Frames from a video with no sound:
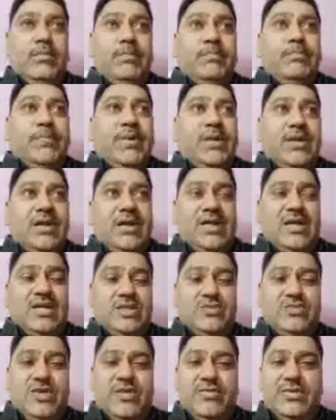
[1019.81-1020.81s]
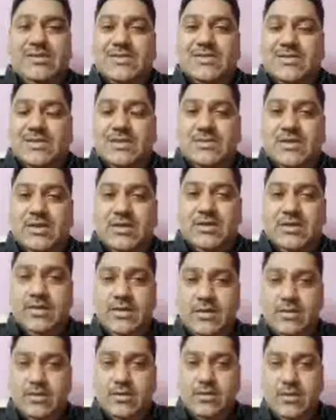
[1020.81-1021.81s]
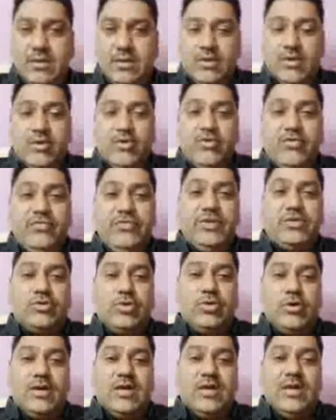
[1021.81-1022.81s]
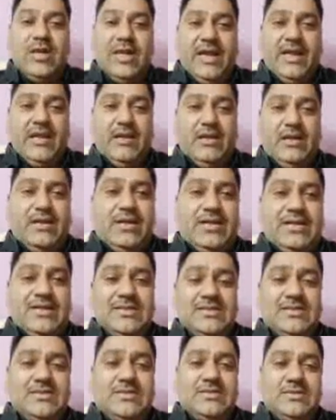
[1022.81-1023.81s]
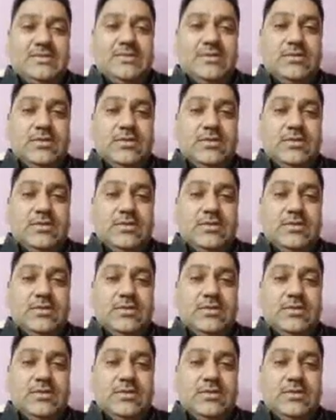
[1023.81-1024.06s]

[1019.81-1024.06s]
But as we have discussed earlier, we thought land as